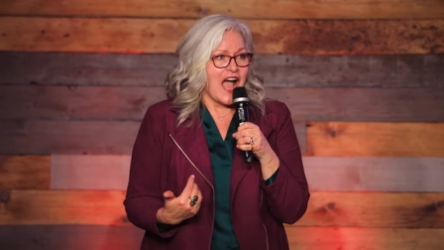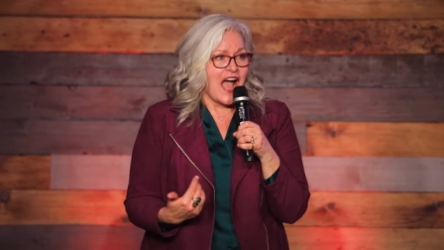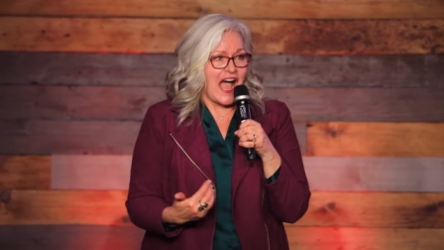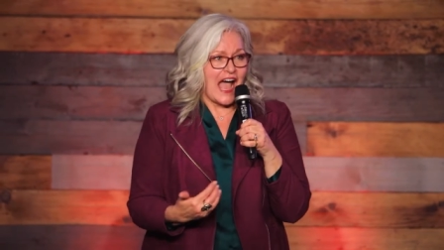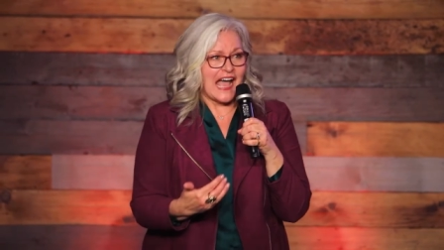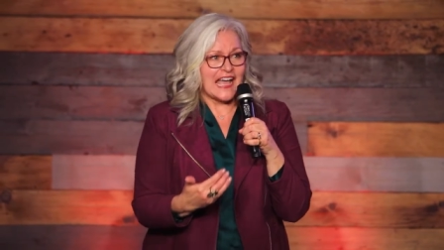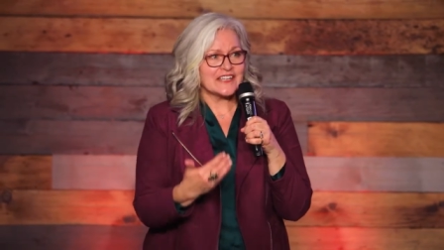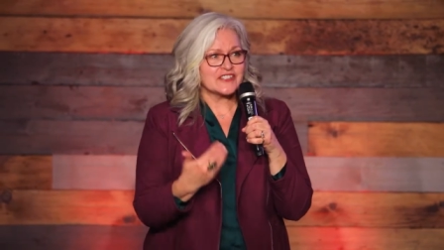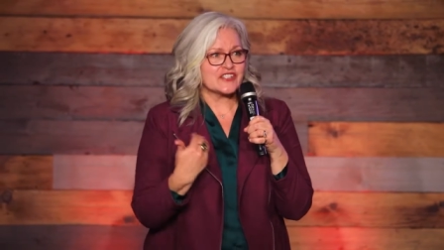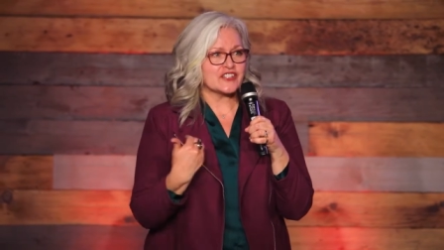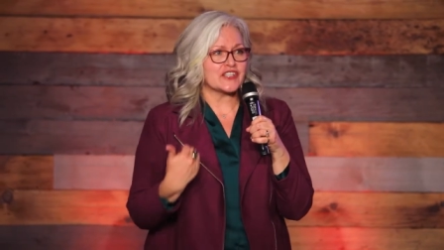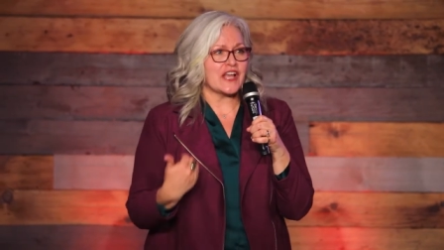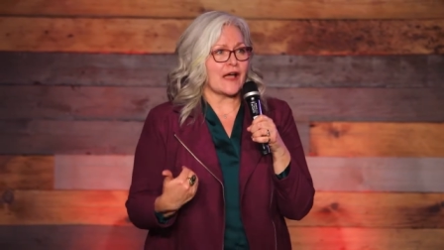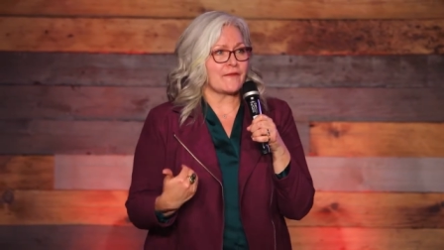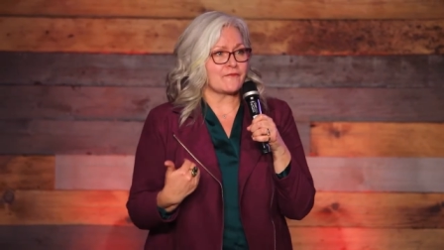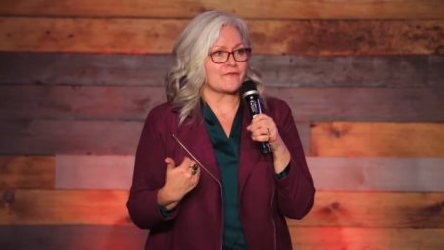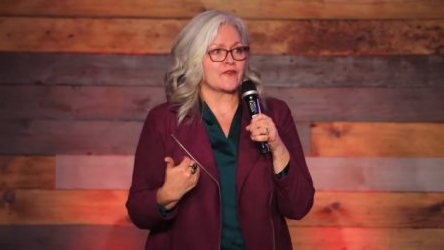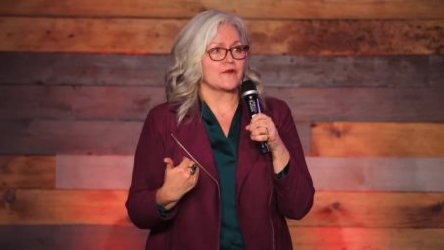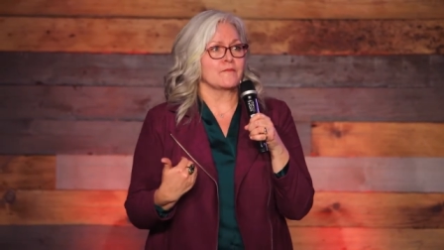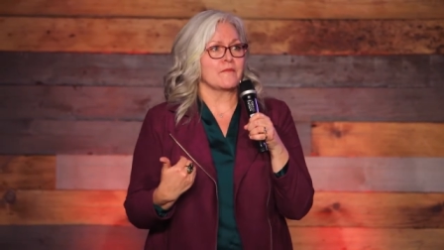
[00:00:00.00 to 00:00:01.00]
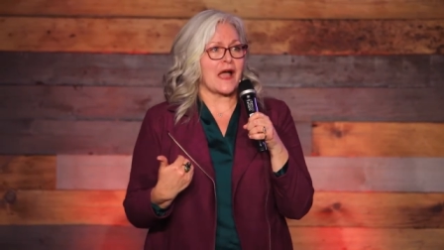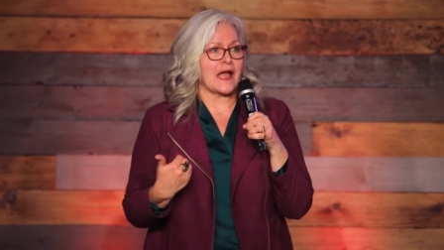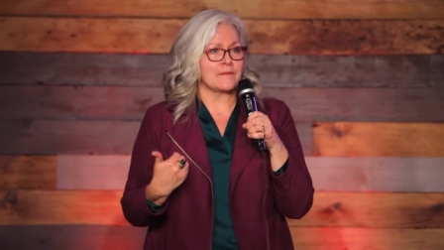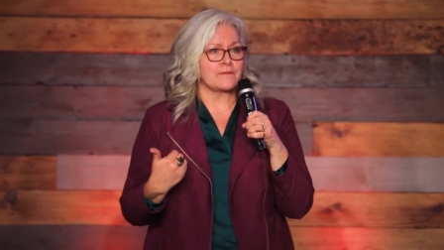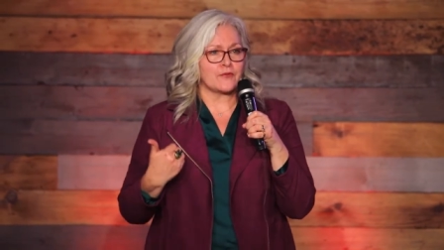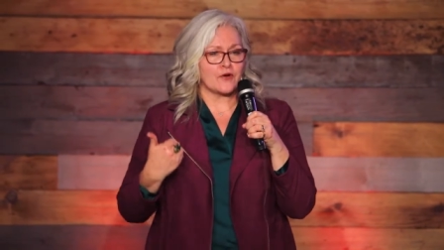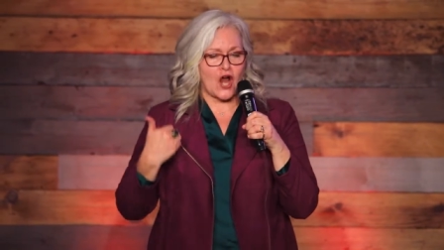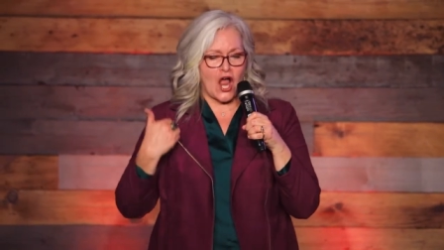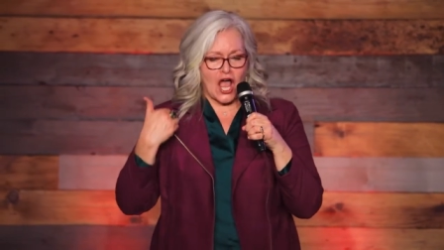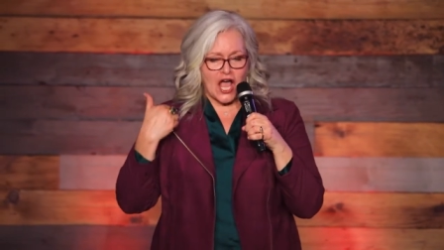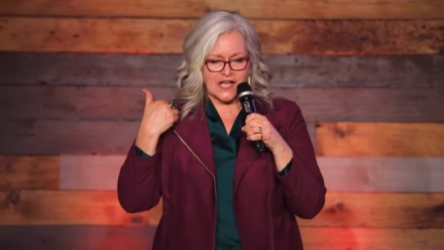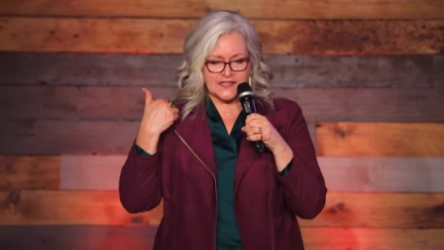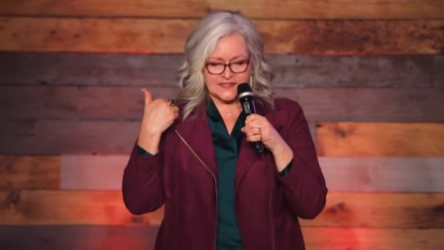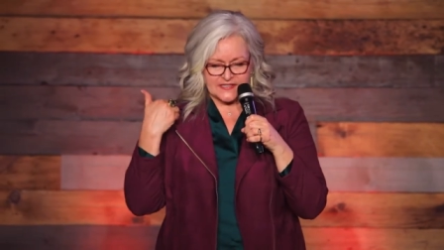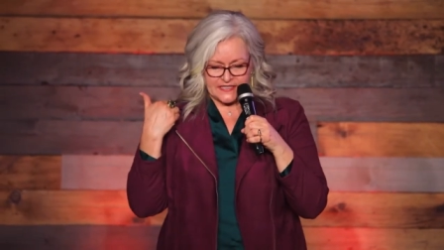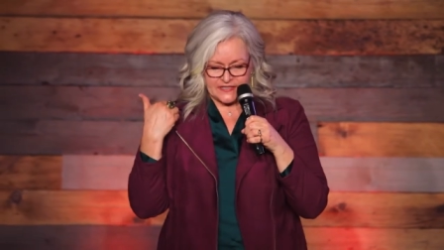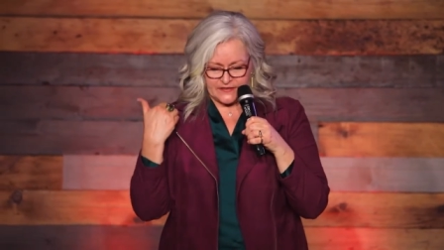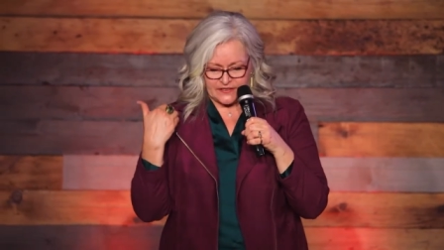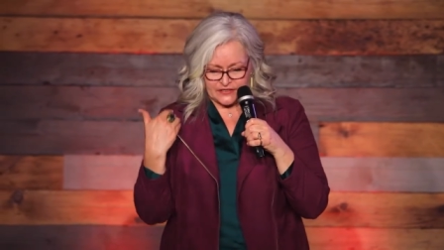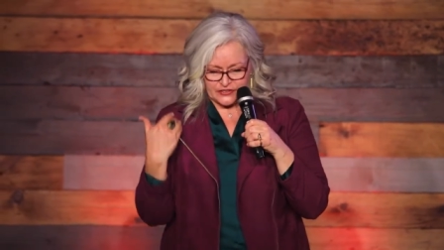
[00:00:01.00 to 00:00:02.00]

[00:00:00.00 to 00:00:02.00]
I shopped for my bras in